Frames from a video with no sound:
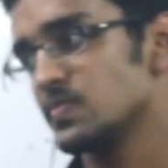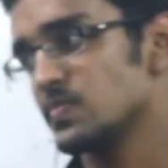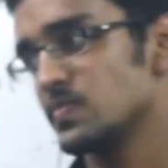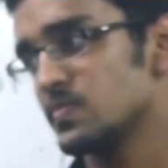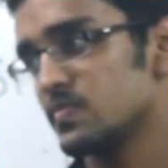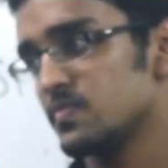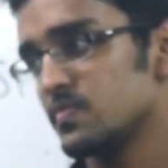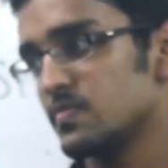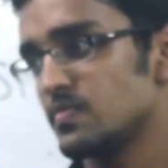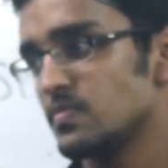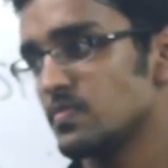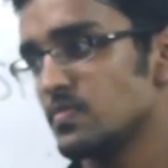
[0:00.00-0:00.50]

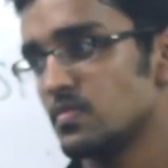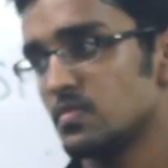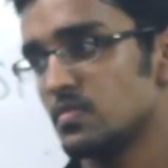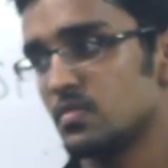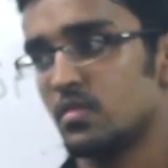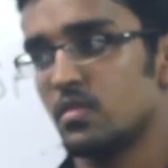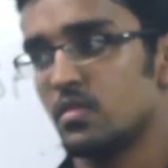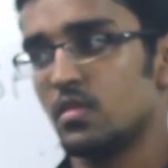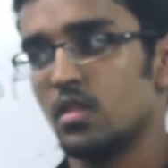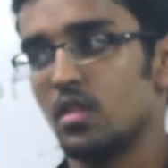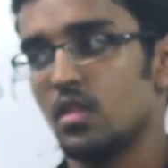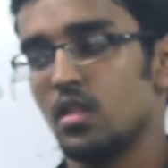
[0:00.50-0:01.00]

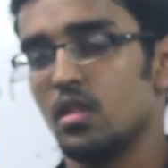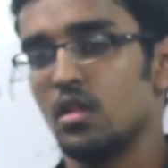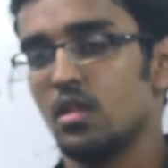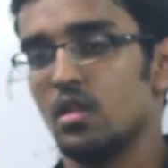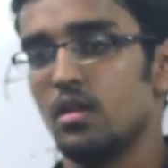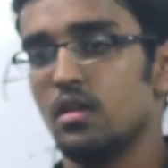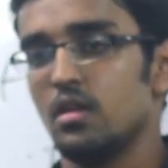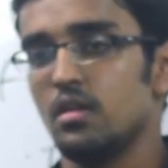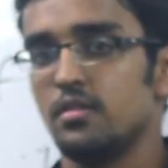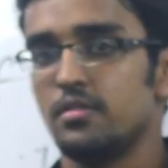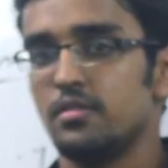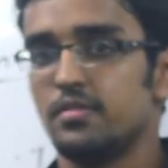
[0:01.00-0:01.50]

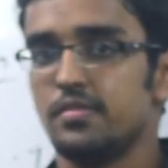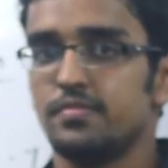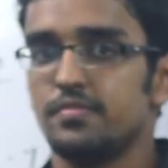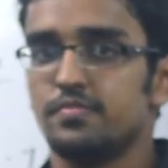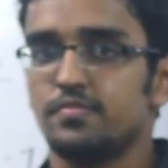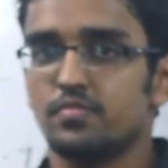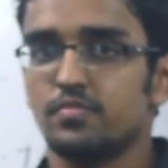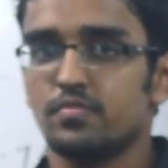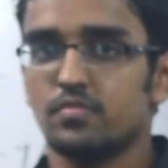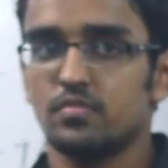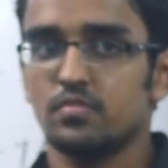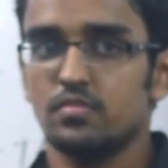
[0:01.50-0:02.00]

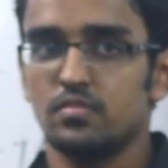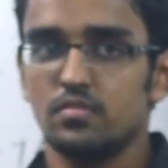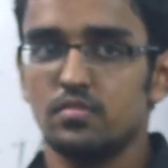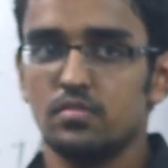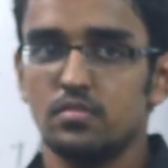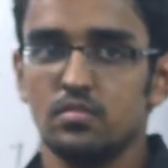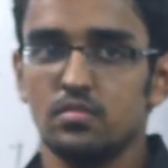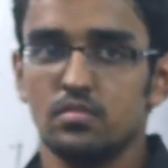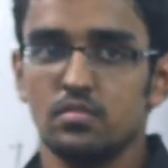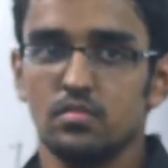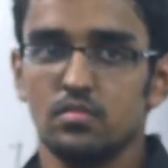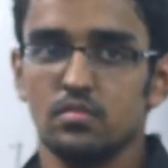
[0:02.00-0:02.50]

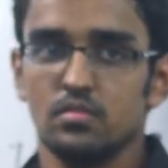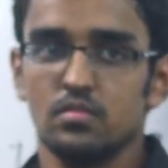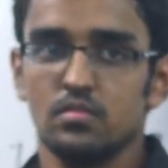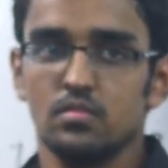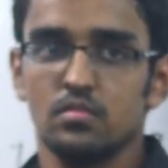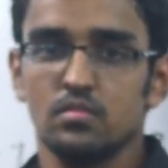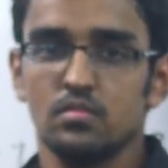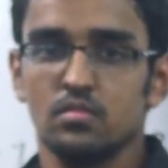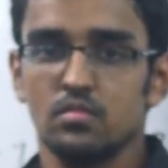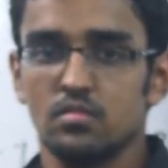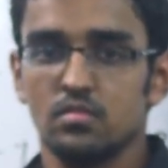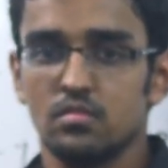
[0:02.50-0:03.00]

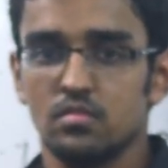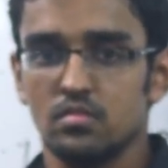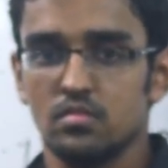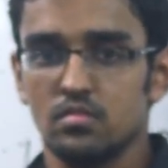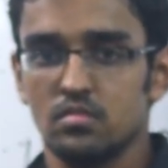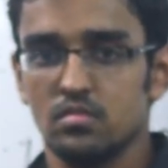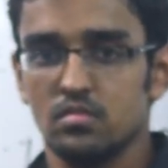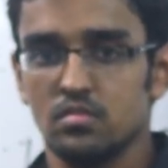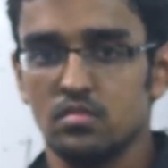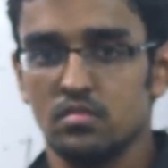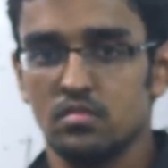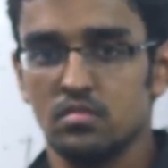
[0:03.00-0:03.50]

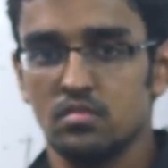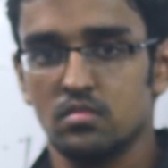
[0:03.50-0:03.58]
(not speaking)